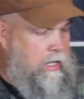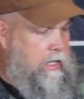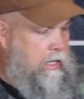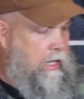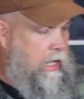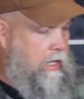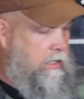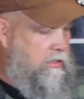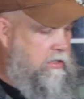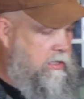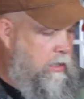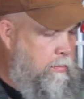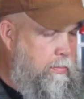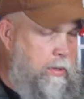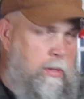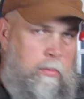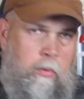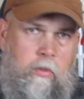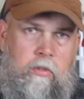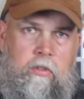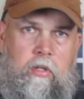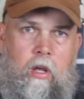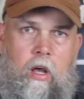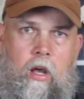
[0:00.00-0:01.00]
Now, some
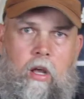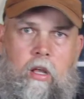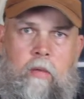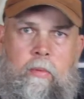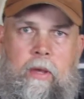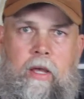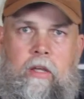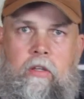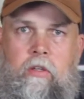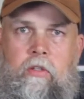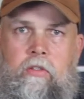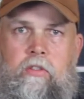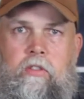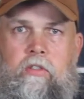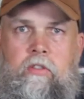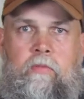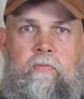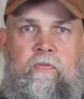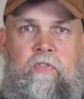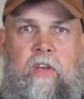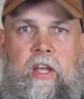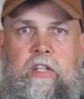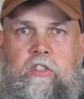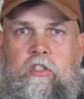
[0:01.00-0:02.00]
people will talk about
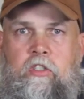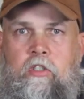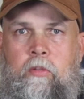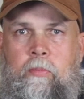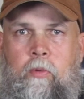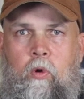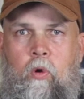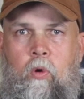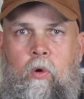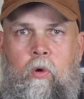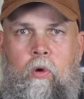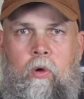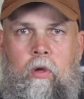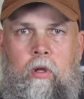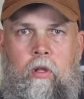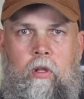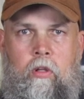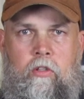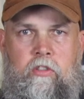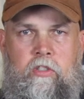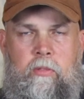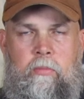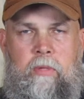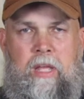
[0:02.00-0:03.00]
using vegetable oil
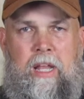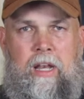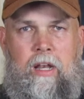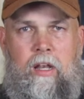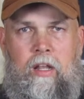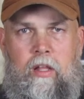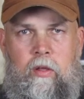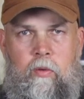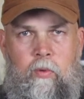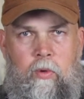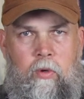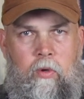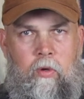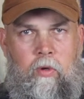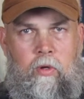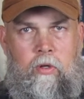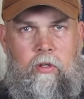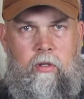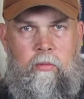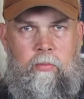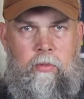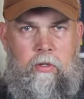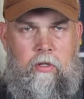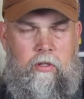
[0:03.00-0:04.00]
or some kind of liquid oil
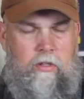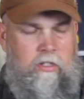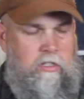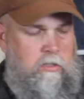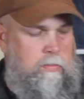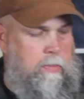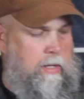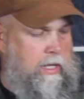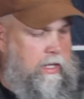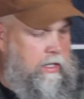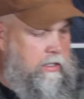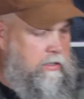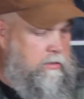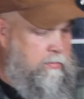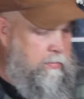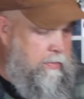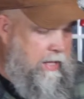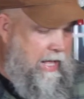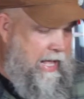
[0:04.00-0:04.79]
to put on these pans.